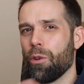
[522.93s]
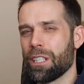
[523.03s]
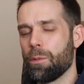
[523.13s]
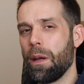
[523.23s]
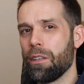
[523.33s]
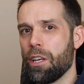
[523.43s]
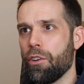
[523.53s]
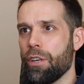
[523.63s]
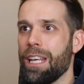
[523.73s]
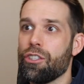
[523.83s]
or experience in
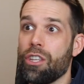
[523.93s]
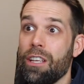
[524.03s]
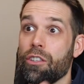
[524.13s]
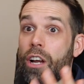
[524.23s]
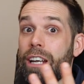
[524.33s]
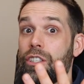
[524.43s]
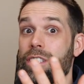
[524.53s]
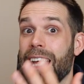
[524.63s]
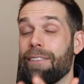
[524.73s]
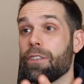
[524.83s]
your niche, then you're going to
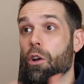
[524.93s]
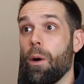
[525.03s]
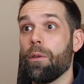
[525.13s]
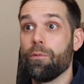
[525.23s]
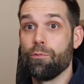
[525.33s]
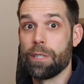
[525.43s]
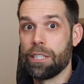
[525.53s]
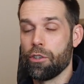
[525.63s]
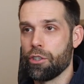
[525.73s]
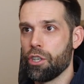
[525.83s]
just have to go out and
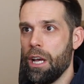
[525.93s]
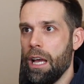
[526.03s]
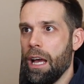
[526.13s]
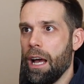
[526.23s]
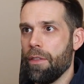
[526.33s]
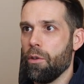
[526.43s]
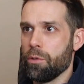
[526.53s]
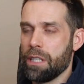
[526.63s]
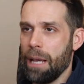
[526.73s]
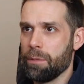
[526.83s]
research
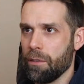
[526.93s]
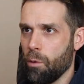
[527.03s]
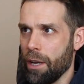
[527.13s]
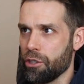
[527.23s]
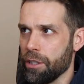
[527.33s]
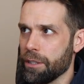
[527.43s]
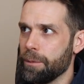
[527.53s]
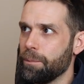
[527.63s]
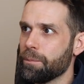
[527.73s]
those types of questions.